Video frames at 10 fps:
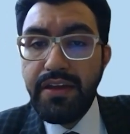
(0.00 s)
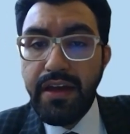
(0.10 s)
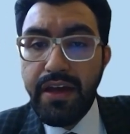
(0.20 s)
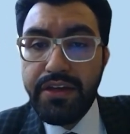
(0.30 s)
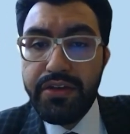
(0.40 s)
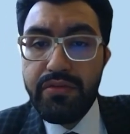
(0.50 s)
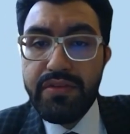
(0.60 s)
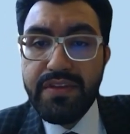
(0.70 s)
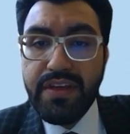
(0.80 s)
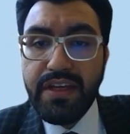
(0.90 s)
they
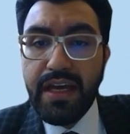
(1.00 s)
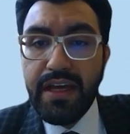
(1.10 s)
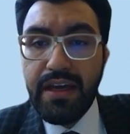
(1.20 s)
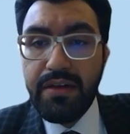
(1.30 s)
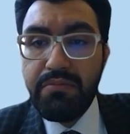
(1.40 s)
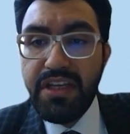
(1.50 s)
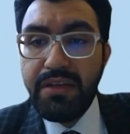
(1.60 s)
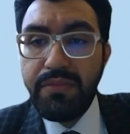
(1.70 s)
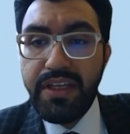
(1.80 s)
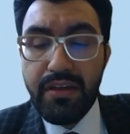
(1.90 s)
use the
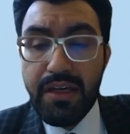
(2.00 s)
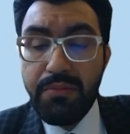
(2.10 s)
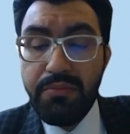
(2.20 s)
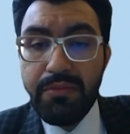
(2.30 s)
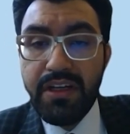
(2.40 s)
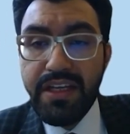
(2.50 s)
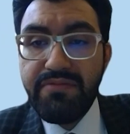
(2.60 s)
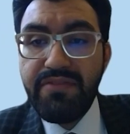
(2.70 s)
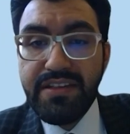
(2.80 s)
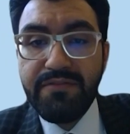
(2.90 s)
minimally
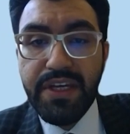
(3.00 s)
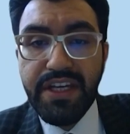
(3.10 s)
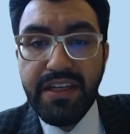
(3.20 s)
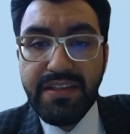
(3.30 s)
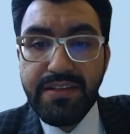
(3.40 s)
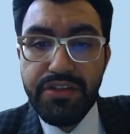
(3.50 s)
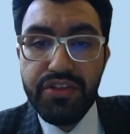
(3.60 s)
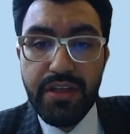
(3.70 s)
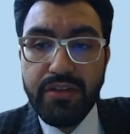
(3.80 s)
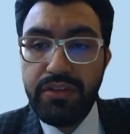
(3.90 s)
invasive bikini incision in order
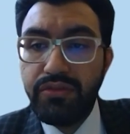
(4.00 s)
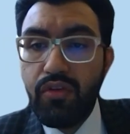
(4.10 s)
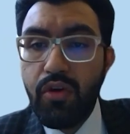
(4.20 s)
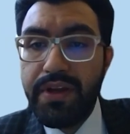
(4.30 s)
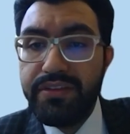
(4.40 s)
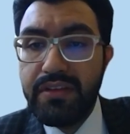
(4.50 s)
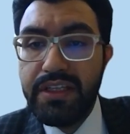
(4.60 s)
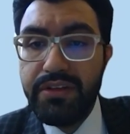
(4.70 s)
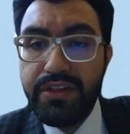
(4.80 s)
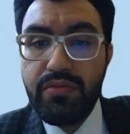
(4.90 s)
to openly
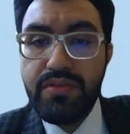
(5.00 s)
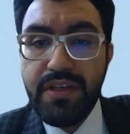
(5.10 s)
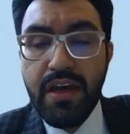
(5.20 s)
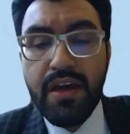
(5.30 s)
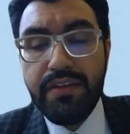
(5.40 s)
reduce the hip